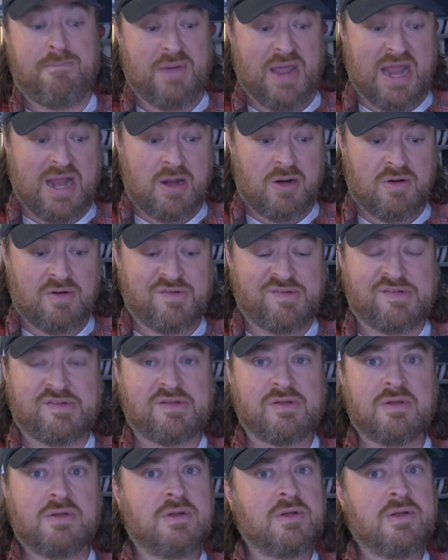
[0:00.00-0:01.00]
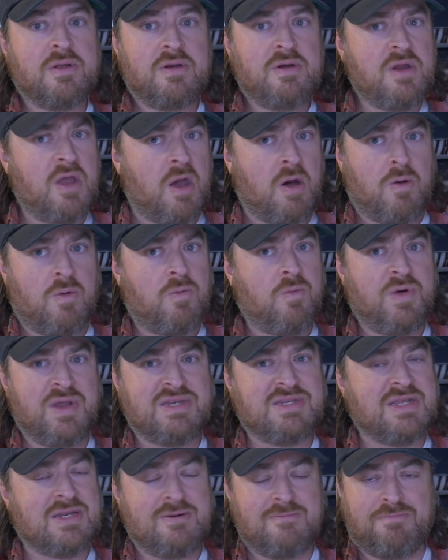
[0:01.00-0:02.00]
bangers. No, we
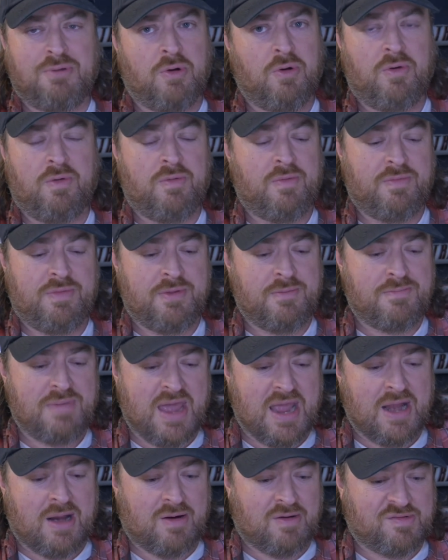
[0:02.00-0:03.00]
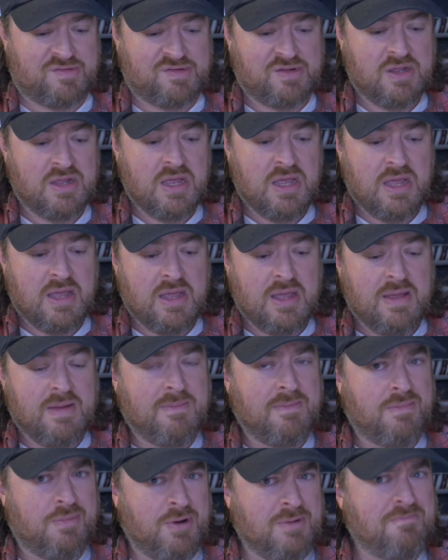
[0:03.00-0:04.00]
didn't pull the bangers.
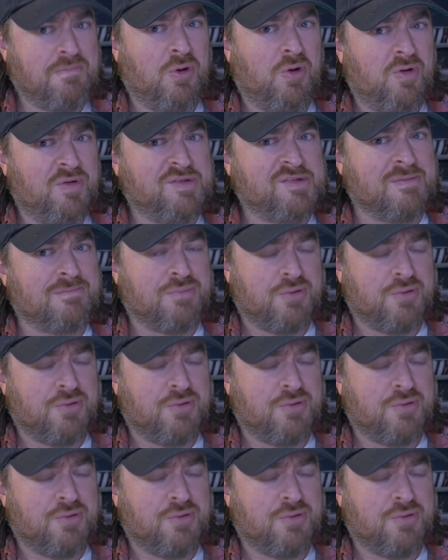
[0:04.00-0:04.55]
We pulled some